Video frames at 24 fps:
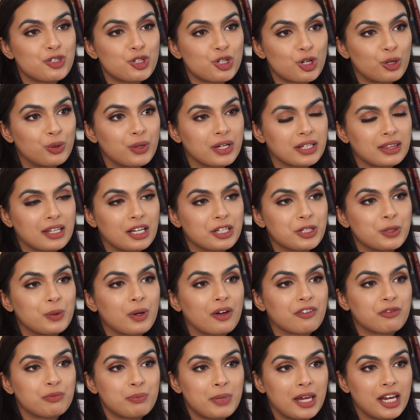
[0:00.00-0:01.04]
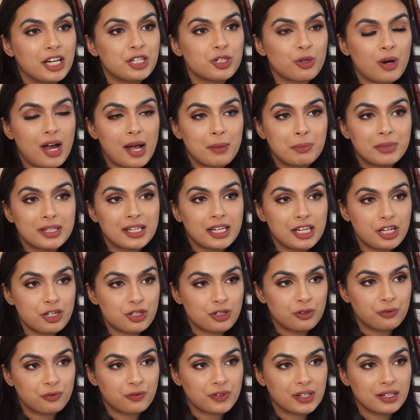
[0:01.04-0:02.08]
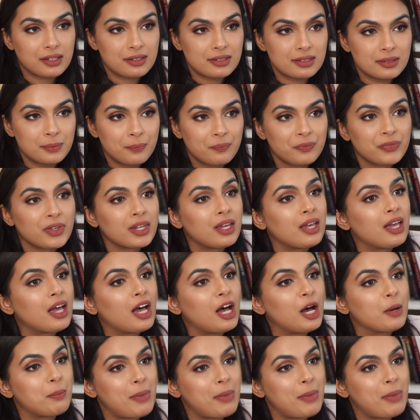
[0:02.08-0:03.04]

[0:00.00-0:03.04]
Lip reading: showing that you have paid your application fees, a